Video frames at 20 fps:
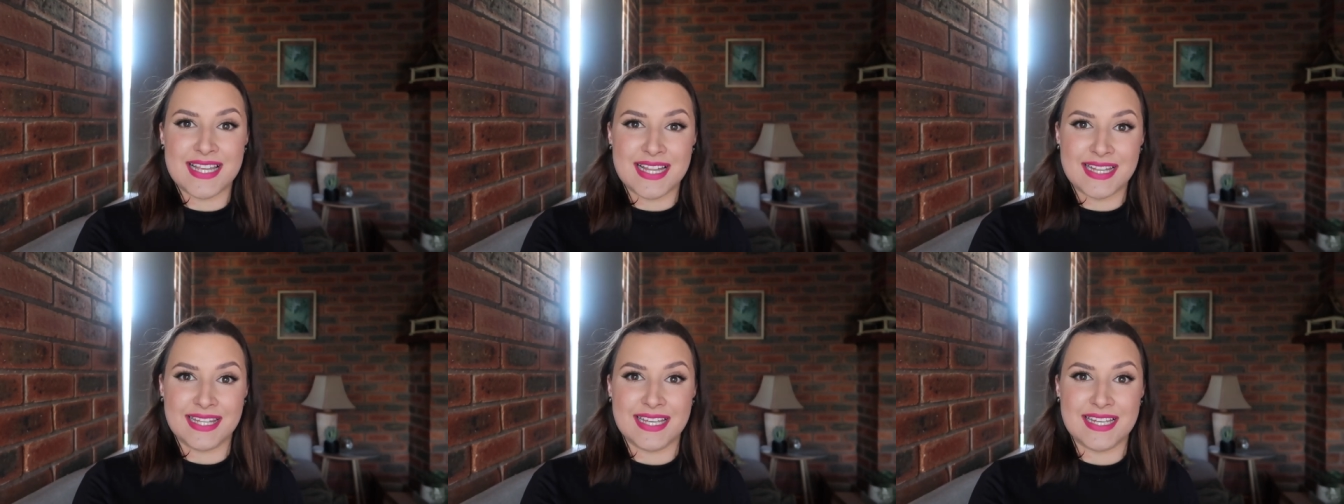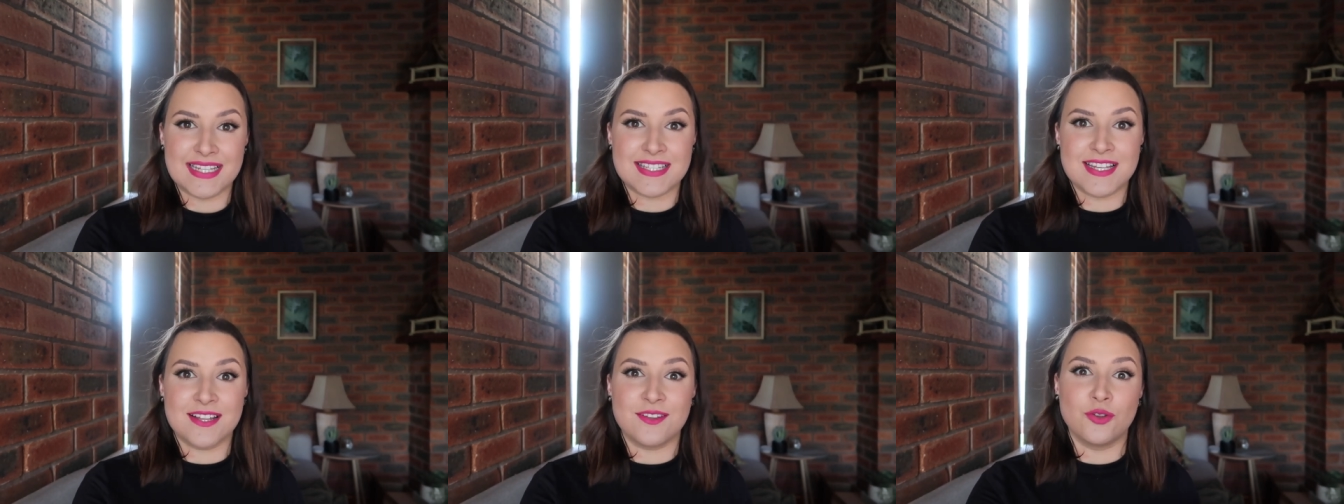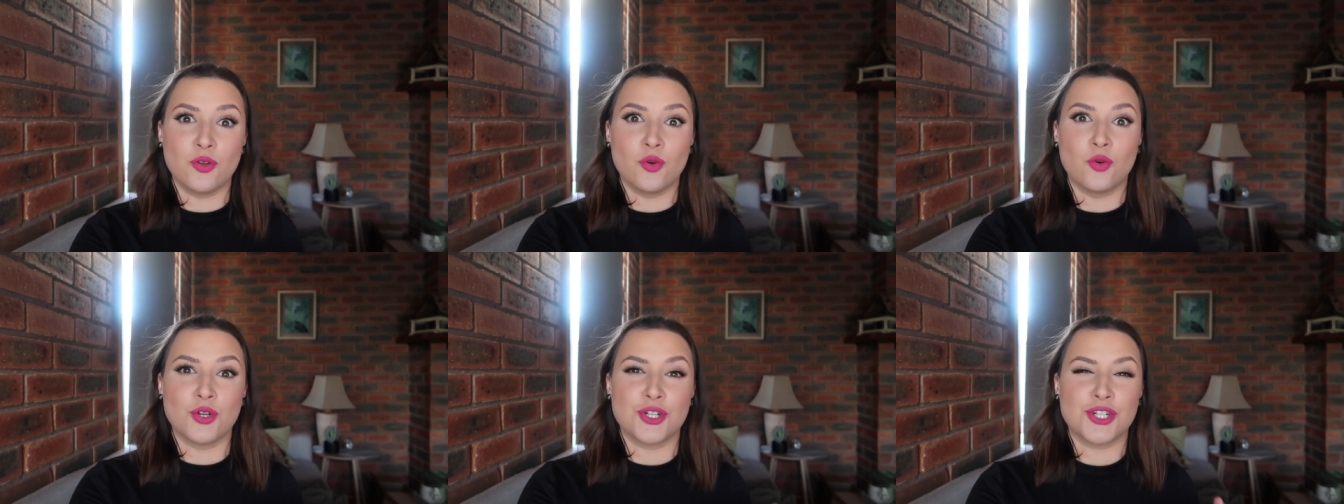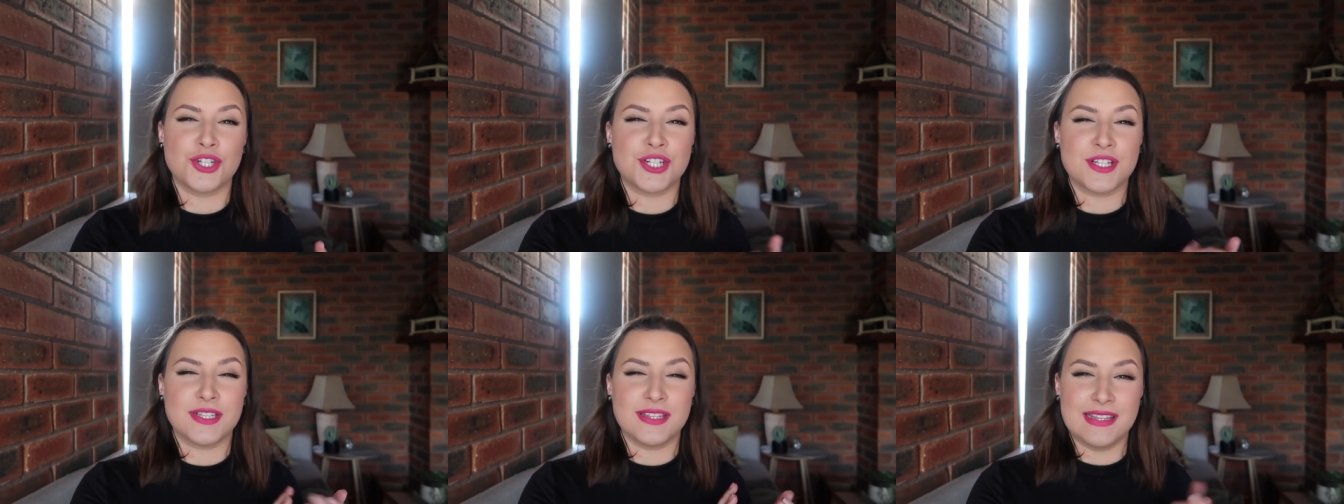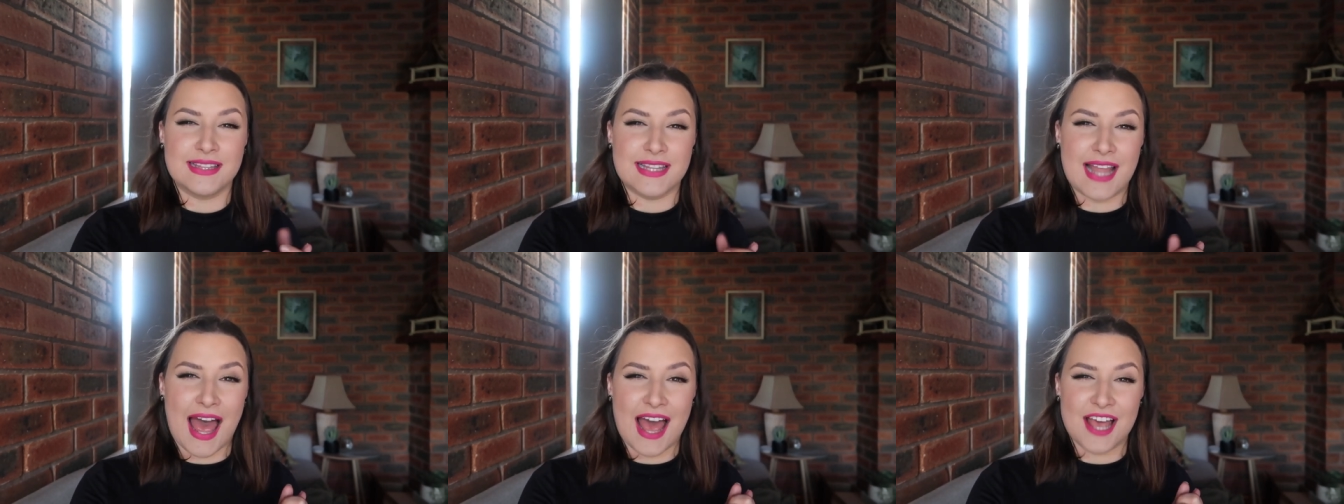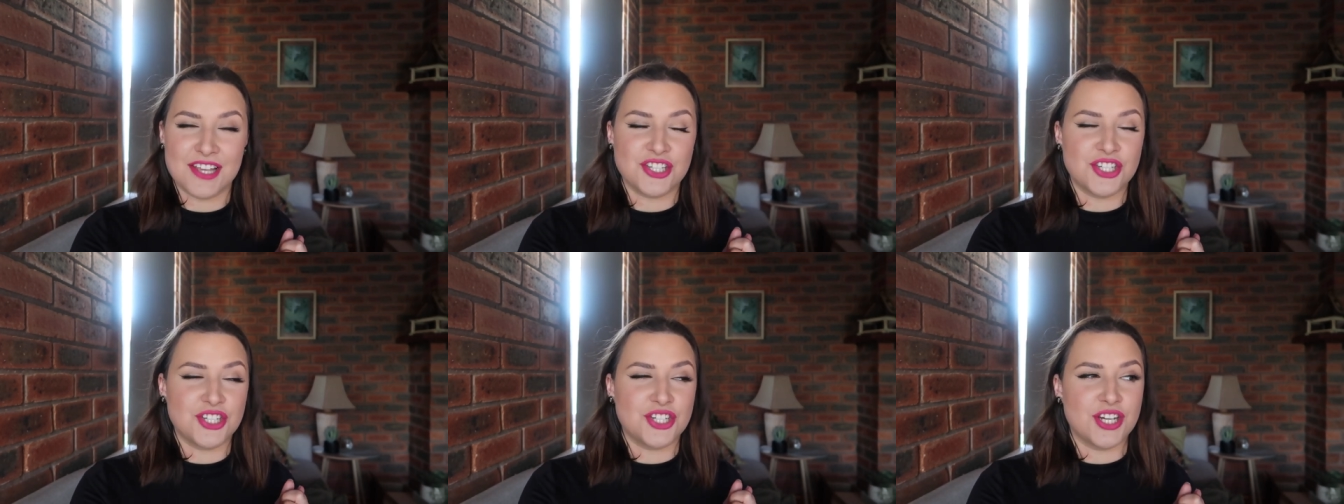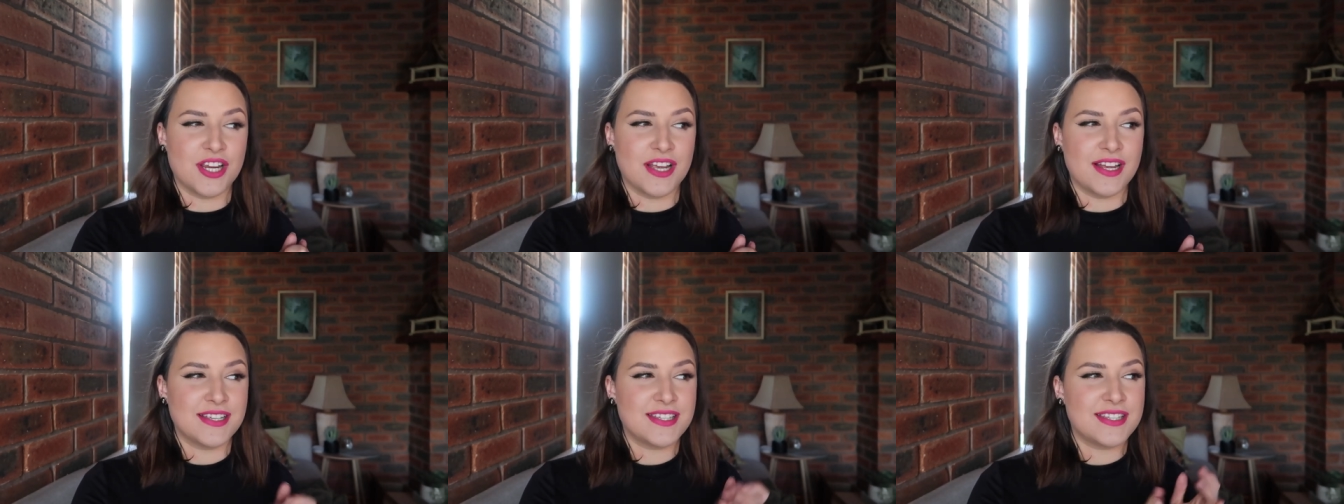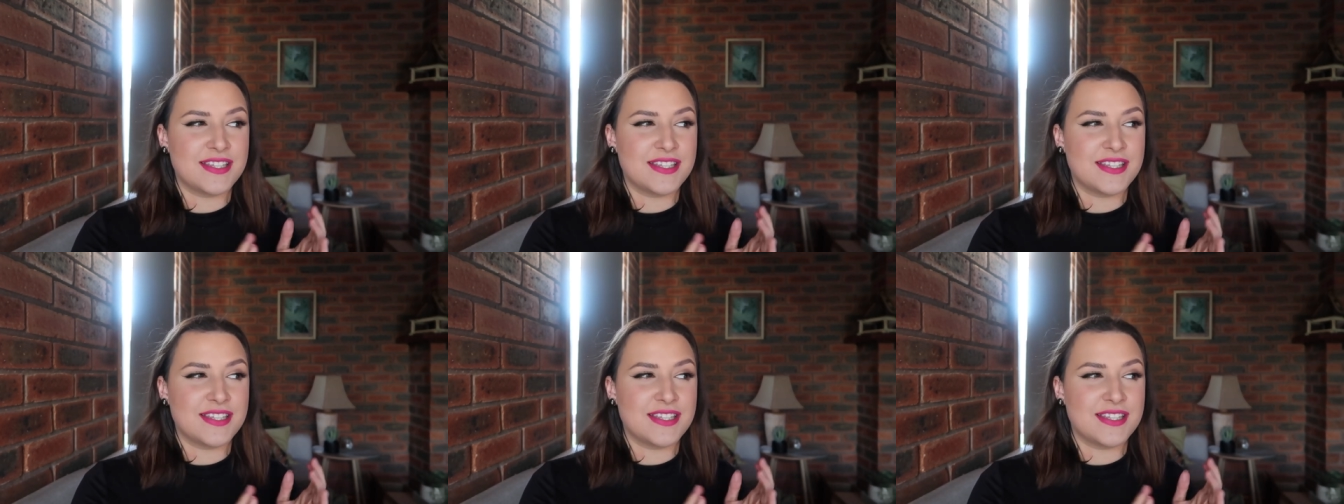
that Lisa launched last year.